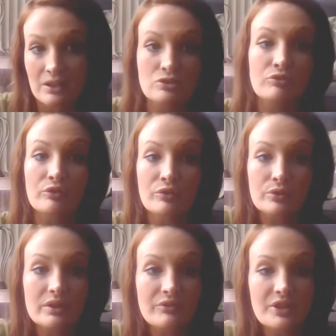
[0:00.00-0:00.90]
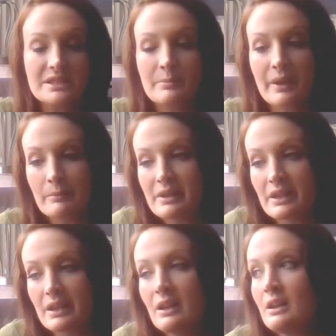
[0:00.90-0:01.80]
So if you have a really fussy
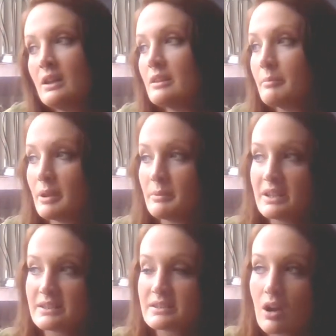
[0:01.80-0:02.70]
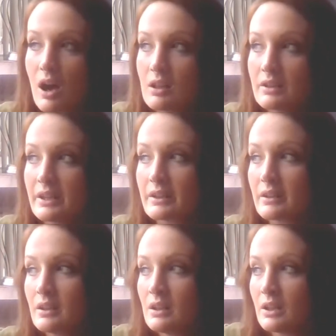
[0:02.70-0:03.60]
baby has colic,
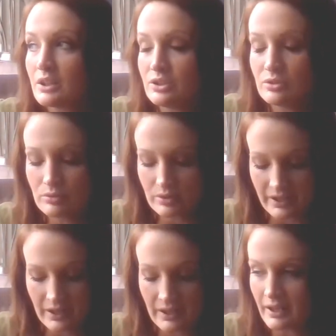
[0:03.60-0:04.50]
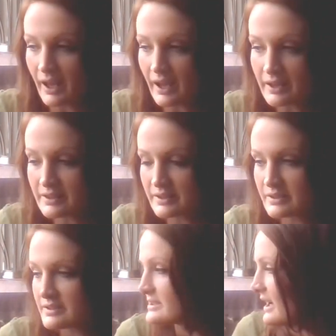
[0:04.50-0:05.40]
you can add this.